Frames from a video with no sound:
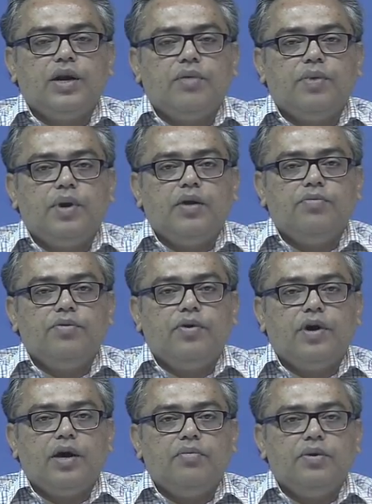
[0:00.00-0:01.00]
apply for
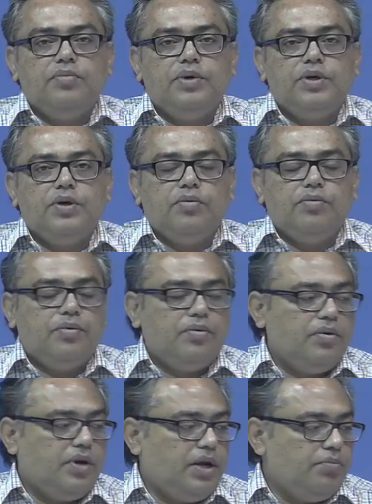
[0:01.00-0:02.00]
availability of
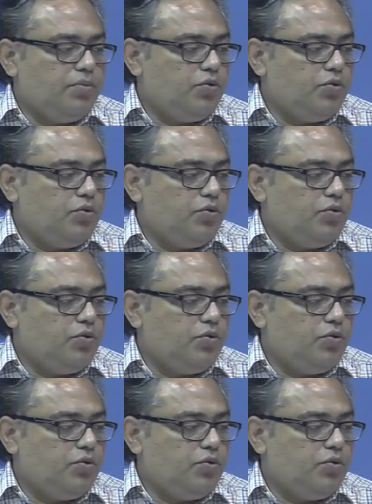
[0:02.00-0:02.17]
uh, name